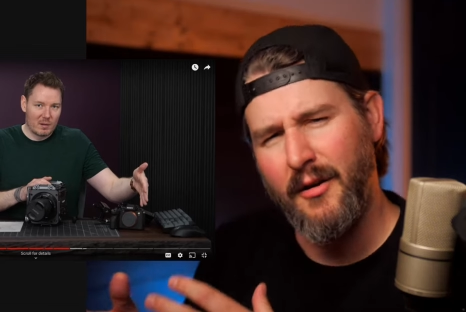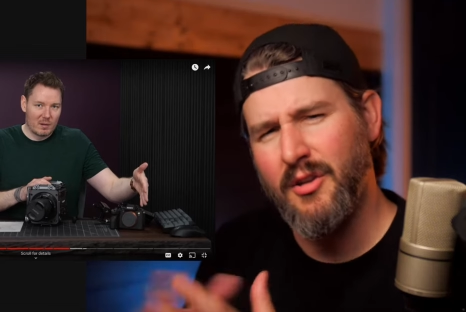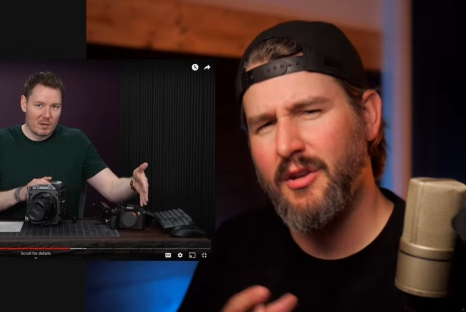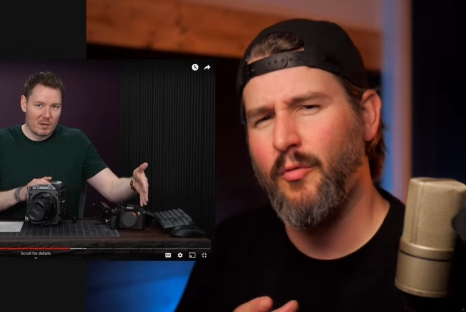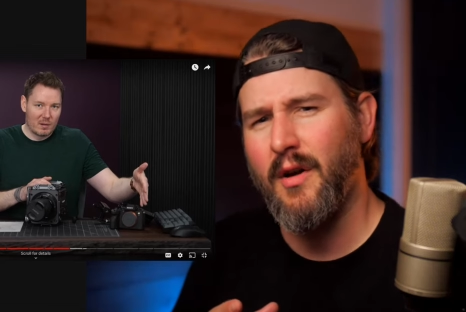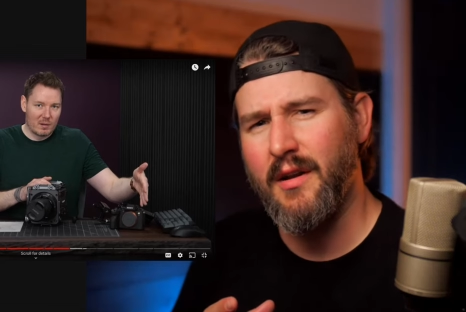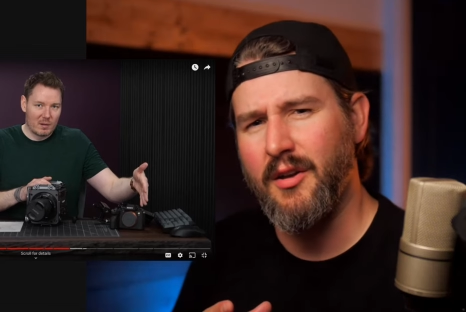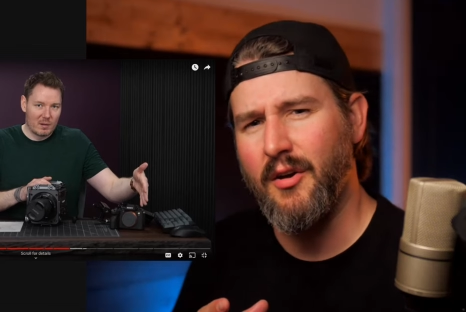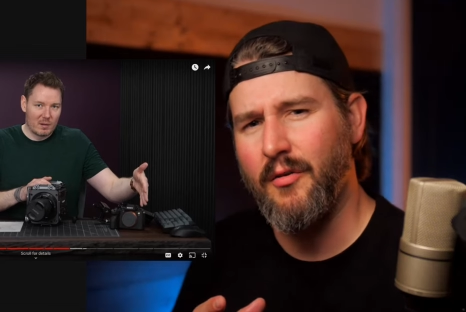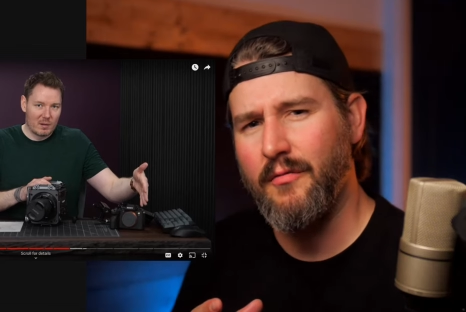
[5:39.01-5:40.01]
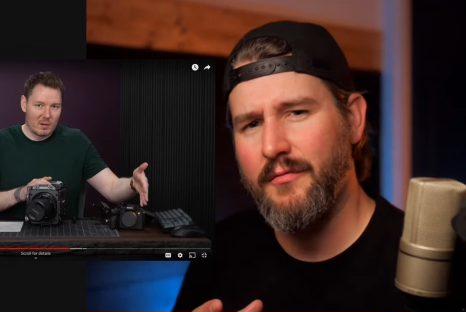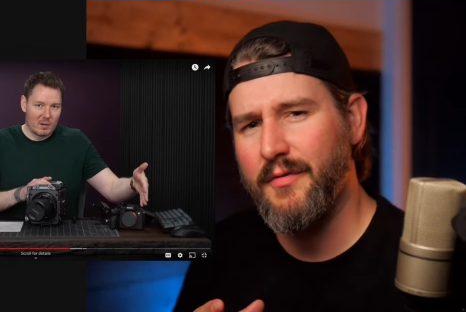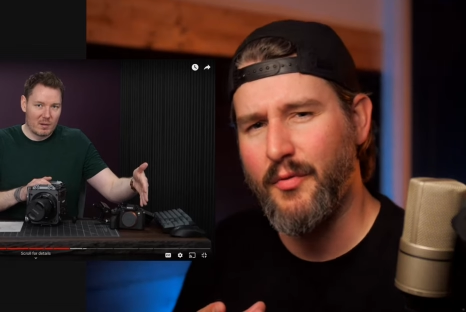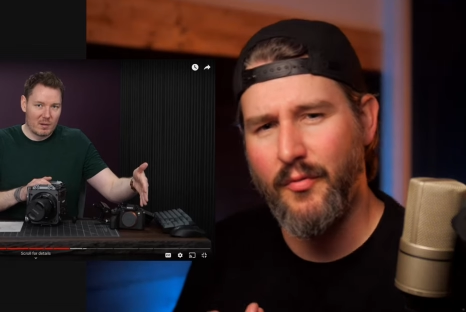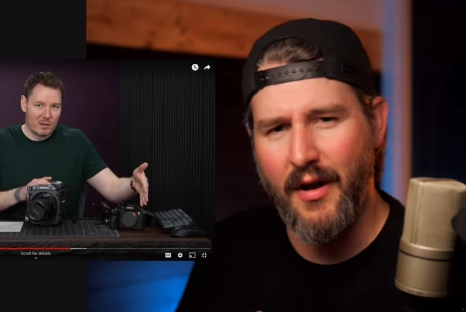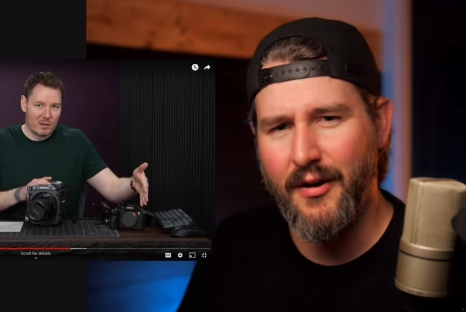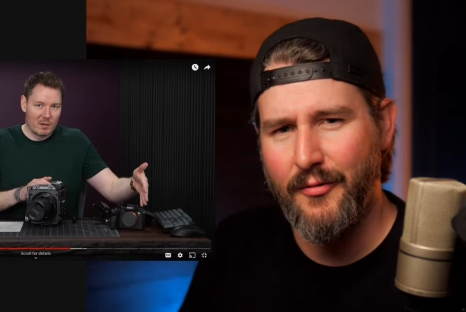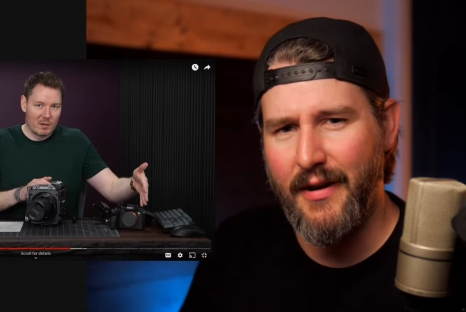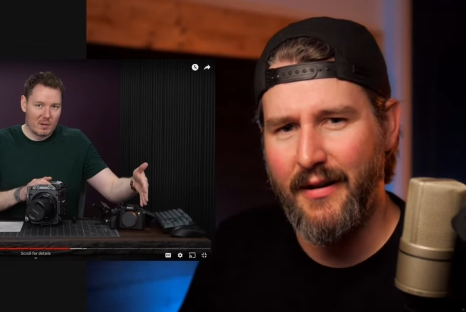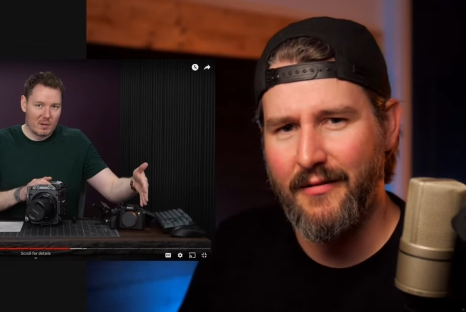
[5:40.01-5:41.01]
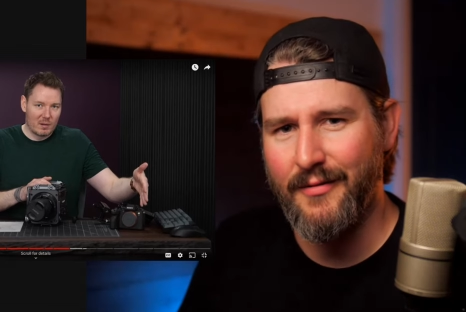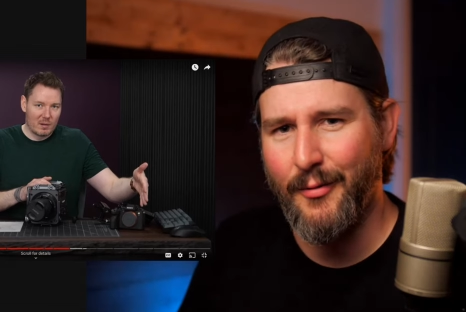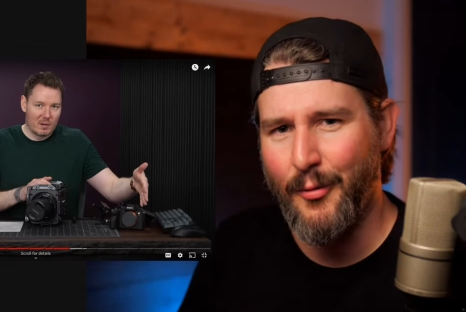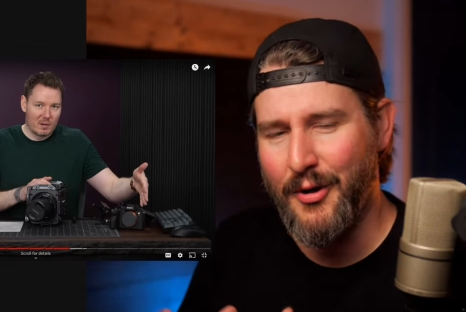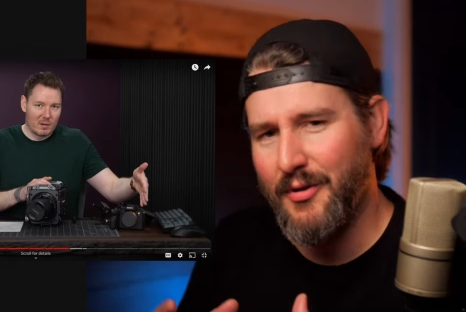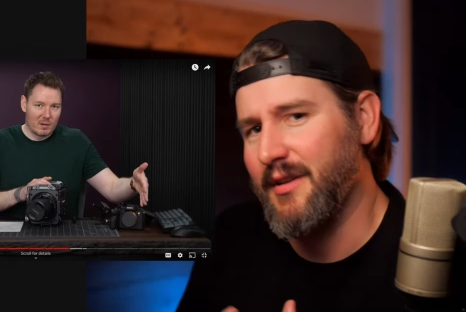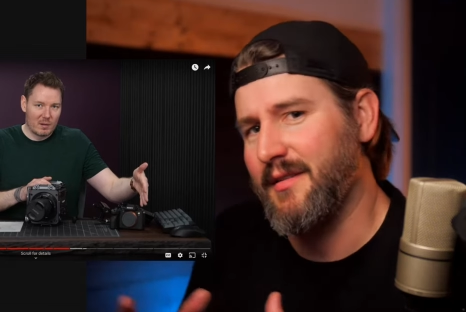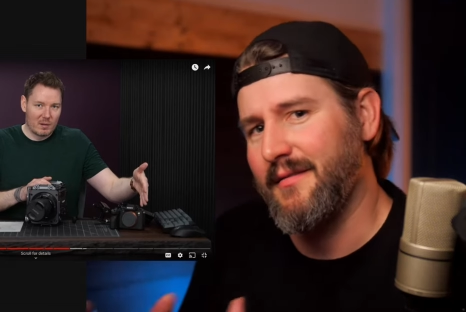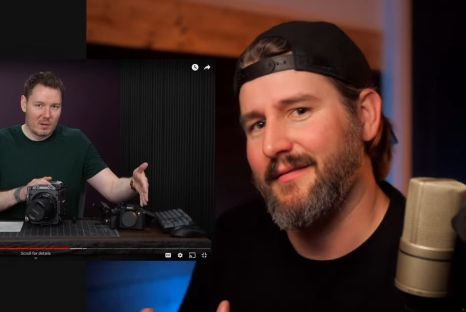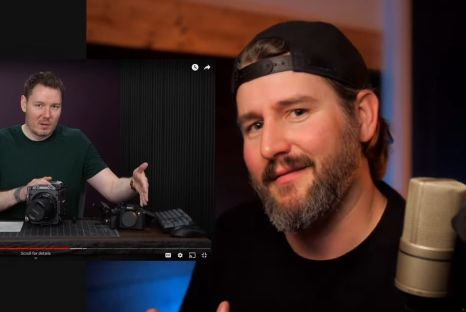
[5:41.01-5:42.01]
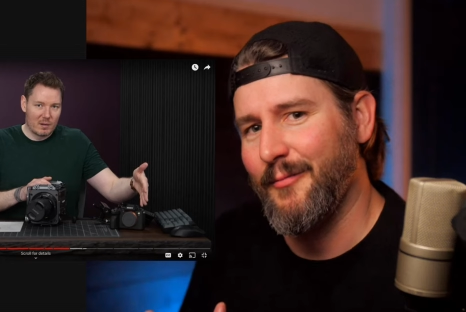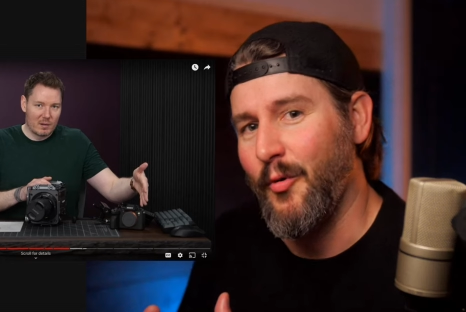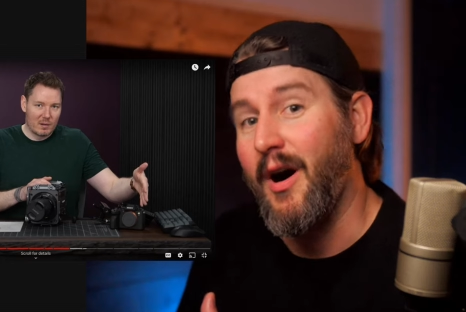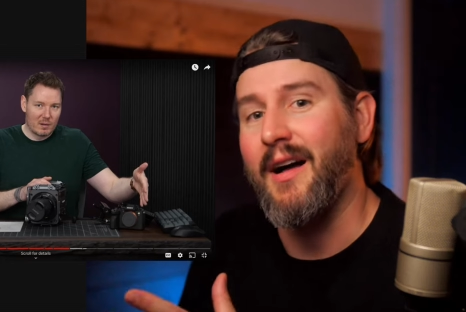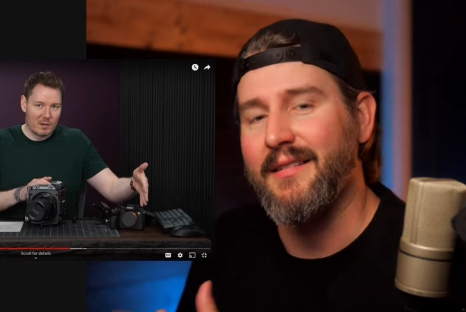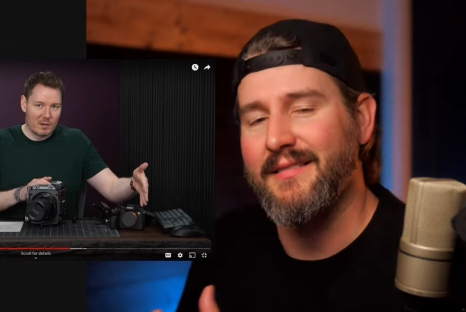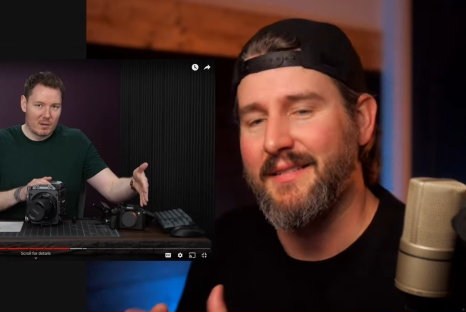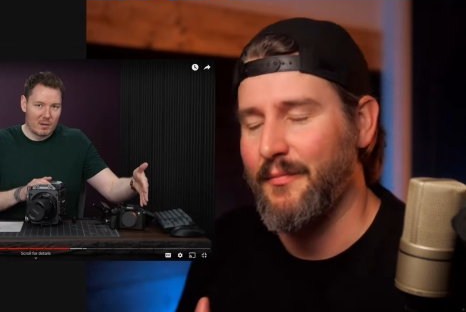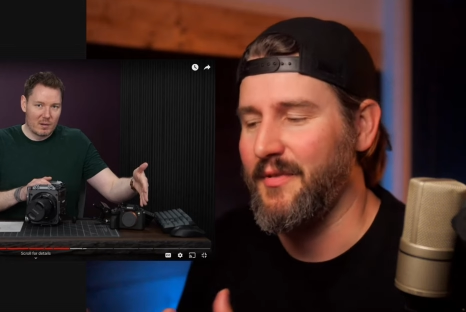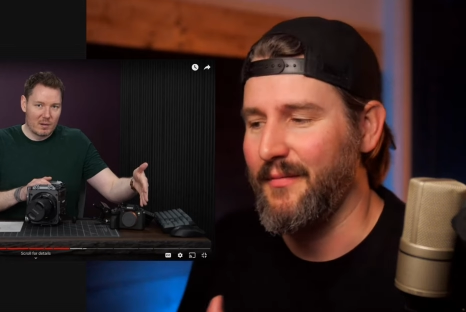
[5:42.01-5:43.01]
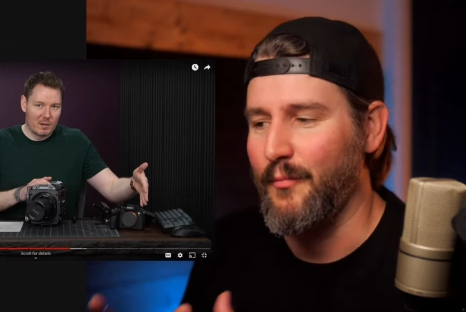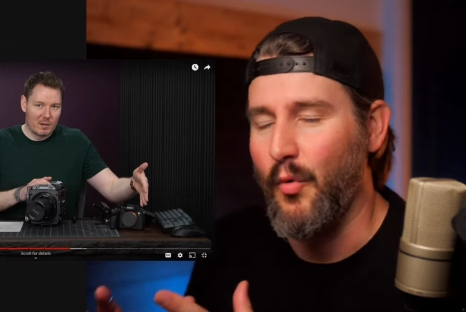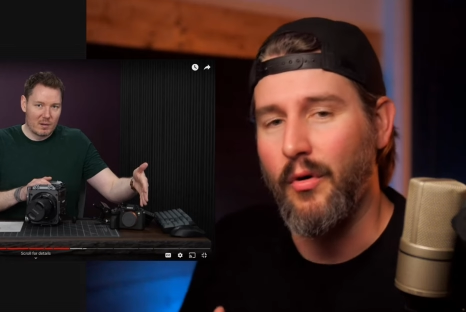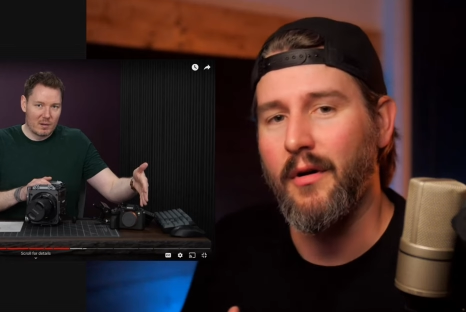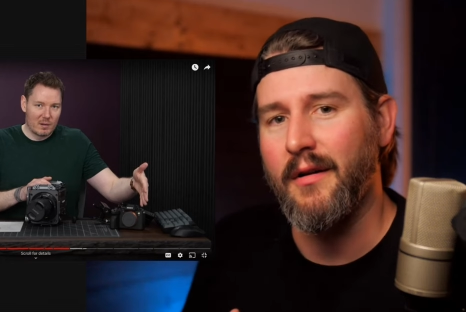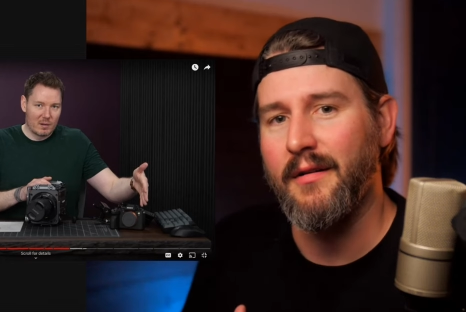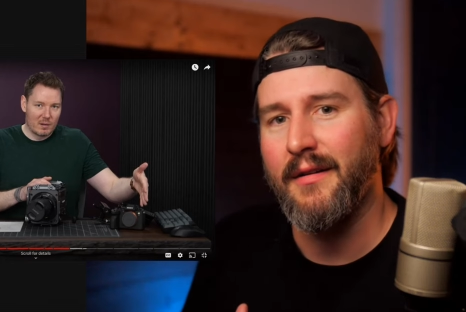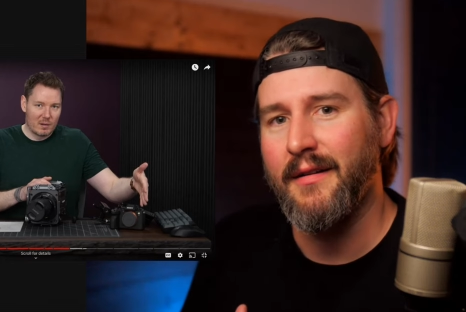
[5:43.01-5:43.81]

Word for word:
Speaker 1: are you going to want to go the Burano route or are you going to want something more